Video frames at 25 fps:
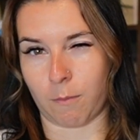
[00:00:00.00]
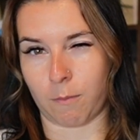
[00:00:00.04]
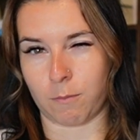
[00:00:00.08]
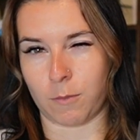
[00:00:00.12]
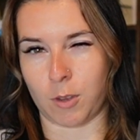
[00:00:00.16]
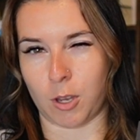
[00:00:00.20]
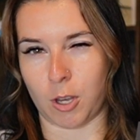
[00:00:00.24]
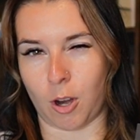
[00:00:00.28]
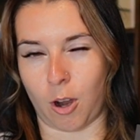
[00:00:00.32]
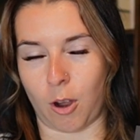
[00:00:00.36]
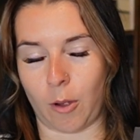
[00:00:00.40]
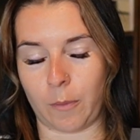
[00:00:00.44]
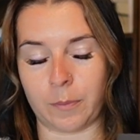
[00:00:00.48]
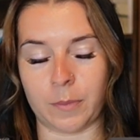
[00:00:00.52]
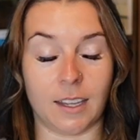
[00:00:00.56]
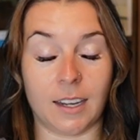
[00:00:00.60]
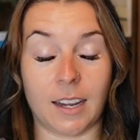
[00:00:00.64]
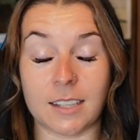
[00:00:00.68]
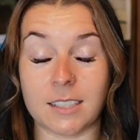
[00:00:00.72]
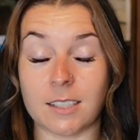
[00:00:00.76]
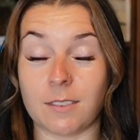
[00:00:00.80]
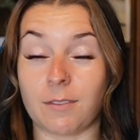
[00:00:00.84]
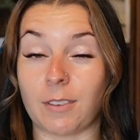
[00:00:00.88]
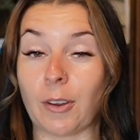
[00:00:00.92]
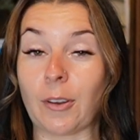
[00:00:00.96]
You know, it
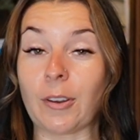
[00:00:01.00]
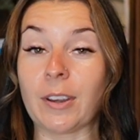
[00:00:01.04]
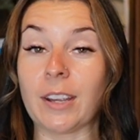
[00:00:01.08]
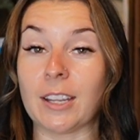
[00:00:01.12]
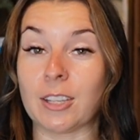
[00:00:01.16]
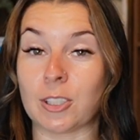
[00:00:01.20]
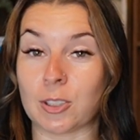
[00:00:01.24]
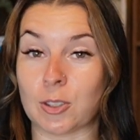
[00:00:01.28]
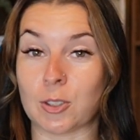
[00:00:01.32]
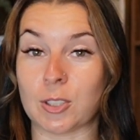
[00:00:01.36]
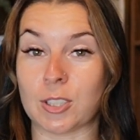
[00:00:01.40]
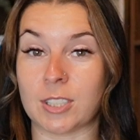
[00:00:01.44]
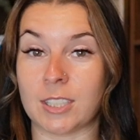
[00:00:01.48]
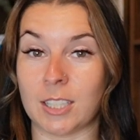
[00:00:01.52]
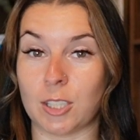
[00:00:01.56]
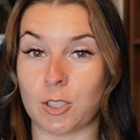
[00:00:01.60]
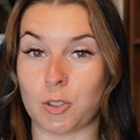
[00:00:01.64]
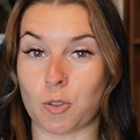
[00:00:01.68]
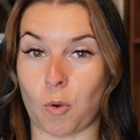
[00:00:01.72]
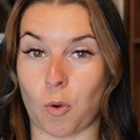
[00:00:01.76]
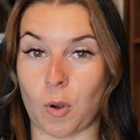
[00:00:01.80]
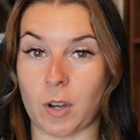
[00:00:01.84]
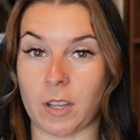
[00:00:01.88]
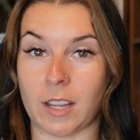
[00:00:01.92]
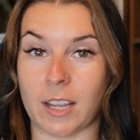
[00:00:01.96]
has a very interesting
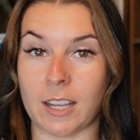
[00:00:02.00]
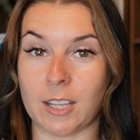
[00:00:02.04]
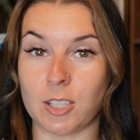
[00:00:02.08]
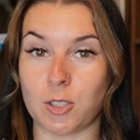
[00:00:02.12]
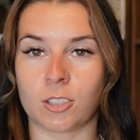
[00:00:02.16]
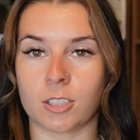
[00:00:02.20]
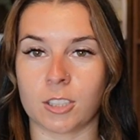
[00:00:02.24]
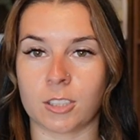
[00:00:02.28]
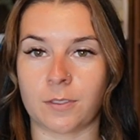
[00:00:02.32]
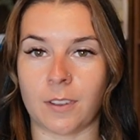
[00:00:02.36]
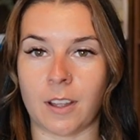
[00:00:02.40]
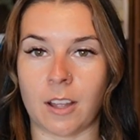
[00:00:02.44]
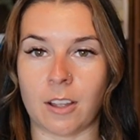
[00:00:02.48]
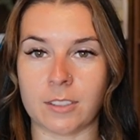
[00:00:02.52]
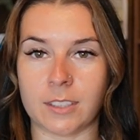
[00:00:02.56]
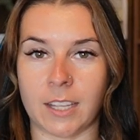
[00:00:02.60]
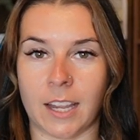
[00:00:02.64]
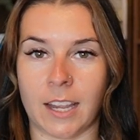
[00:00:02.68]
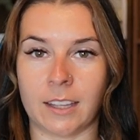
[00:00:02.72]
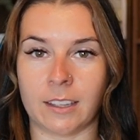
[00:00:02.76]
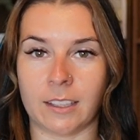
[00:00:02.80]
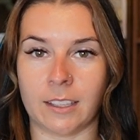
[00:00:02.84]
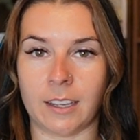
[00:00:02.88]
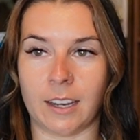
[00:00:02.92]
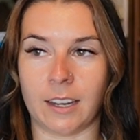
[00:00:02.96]
storyline. So this follows
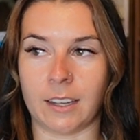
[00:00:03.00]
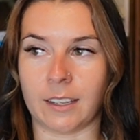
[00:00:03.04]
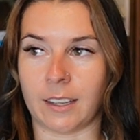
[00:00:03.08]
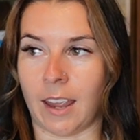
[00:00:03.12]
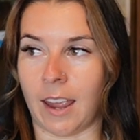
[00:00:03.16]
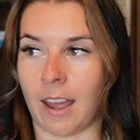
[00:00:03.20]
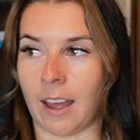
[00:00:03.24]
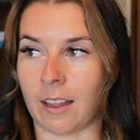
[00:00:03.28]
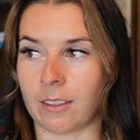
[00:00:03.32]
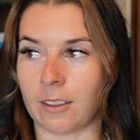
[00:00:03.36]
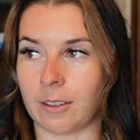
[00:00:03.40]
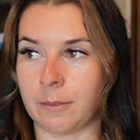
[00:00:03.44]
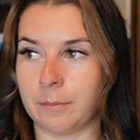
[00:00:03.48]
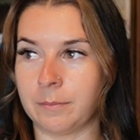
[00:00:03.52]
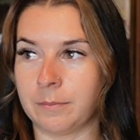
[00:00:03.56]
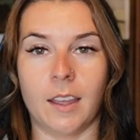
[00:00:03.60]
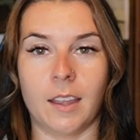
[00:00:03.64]
Halen and Callum.